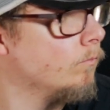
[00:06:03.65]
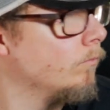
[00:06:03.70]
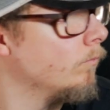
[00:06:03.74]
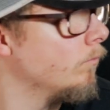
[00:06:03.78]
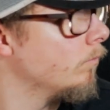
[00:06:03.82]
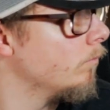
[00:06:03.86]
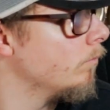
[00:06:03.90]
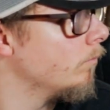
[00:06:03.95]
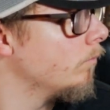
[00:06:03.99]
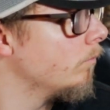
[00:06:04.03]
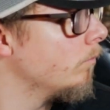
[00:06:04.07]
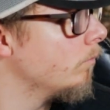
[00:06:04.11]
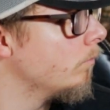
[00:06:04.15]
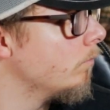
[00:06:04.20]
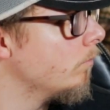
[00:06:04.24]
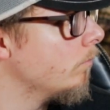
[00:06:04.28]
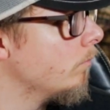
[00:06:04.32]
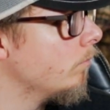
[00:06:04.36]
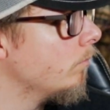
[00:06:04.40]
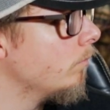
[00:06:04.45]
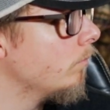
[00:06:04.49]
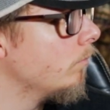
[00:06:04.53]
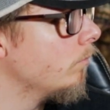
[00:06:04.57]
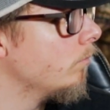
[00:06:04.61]

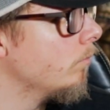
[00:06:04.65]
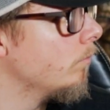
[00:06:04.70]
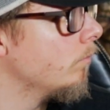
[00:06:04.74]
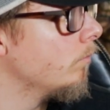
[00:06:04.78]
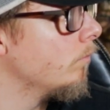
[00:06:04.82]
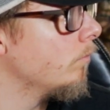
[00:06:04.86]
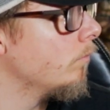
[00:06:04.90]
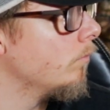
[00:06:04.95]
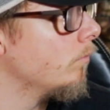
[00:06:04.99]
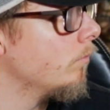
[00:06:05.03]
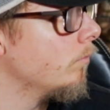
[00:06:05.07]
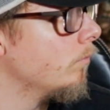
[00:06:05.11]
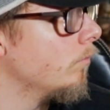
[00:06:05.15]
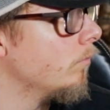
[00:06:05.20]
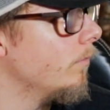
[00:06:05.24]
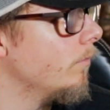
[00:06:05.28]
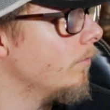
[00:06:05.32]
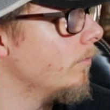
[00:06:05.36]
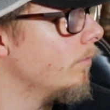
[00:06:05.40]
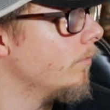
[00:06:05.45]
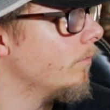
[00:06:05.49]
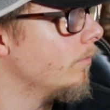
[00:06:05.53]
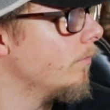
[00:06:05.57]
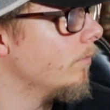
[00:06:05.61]

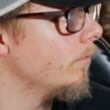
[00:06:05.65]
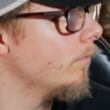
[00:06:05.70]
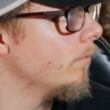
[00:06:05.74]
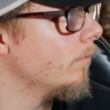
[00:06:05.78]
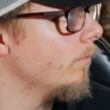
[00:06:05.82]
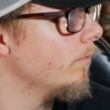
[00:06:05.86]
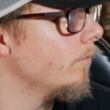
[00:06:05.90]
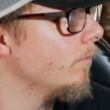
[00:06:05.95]
[no speech]